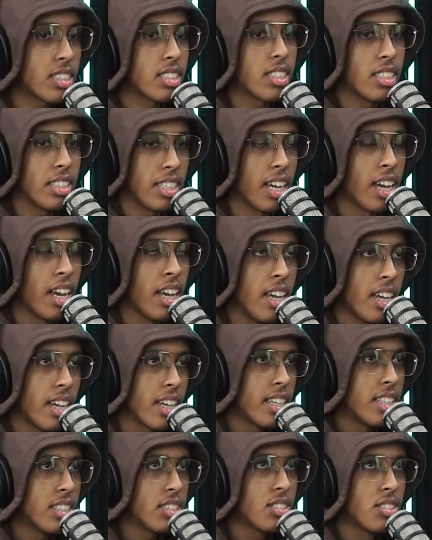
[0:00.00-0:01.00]

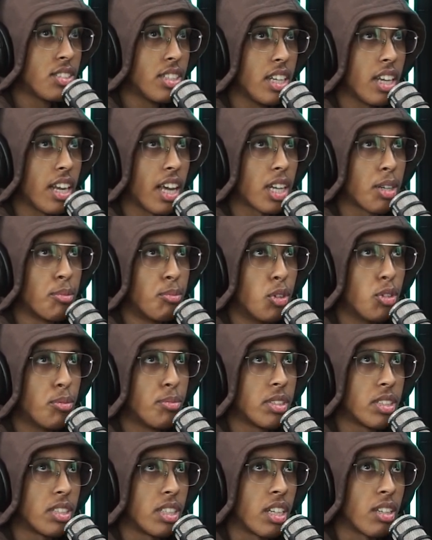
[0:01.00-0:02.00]
It is really like a
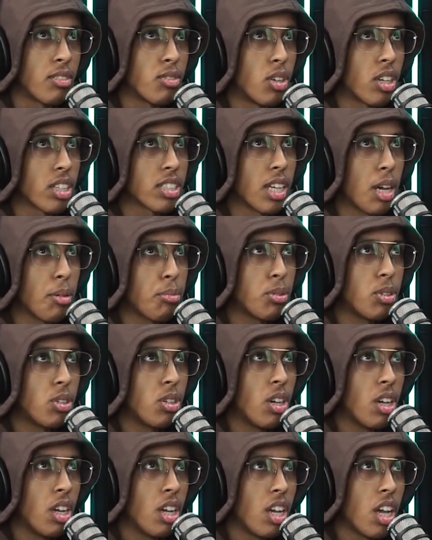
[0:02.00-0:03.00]
movement thing. For example,
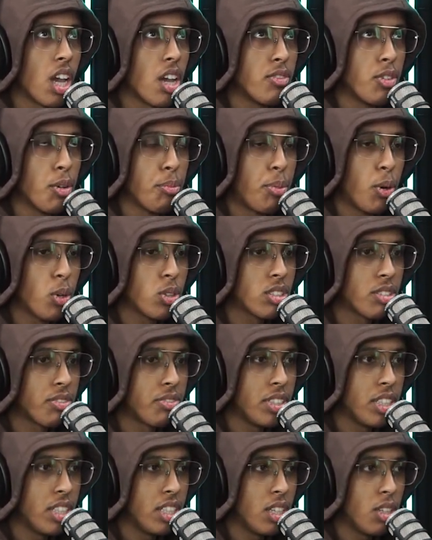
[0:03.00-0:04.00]
if you post a
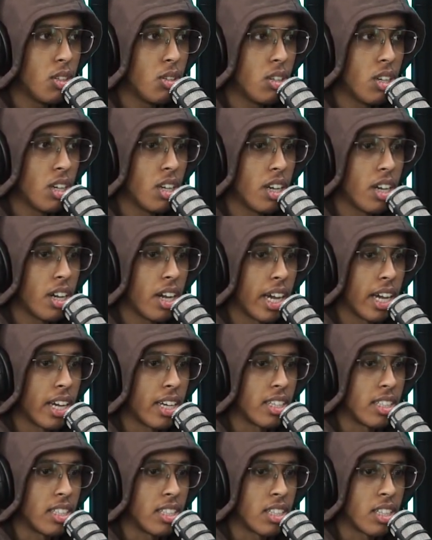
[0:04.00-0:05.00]
video
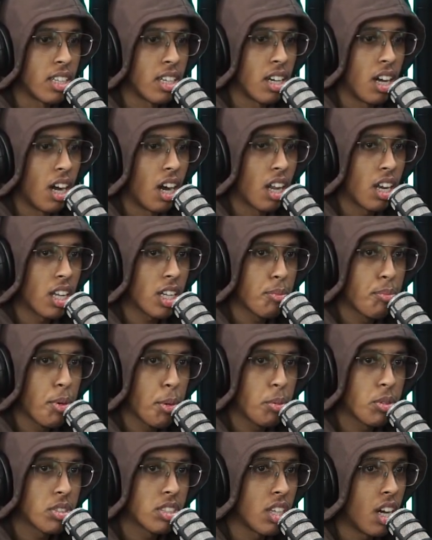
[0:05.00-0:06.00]
and a lot of
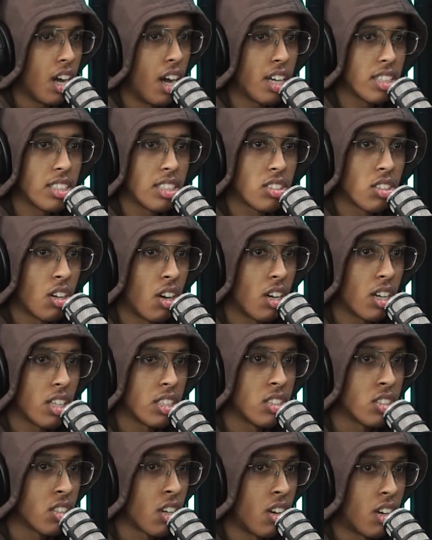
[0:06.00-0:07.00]
people say, oh, this
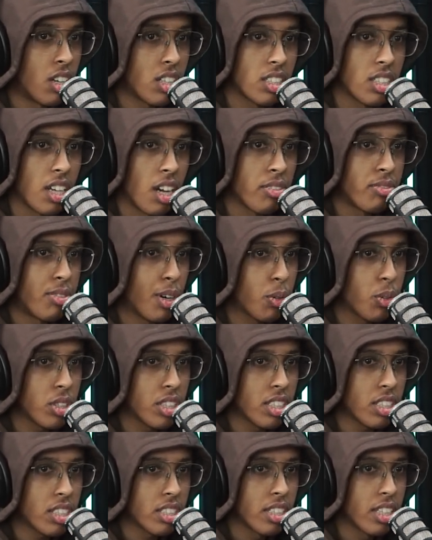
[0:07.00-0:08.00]
is hard. I fuck with
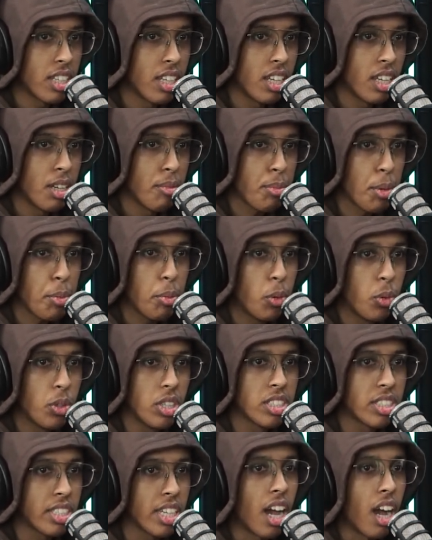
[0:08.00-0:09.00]
this. People will
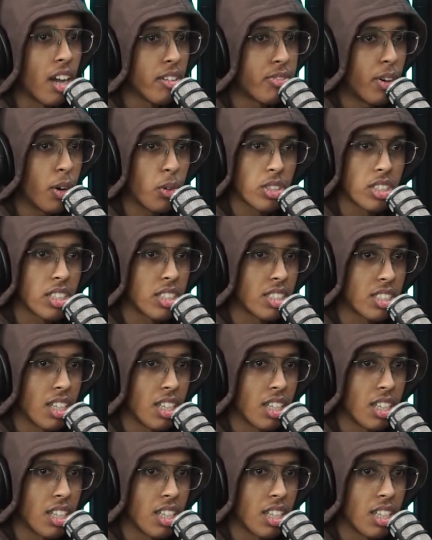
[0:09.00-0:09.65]
say, I fuck with this. It's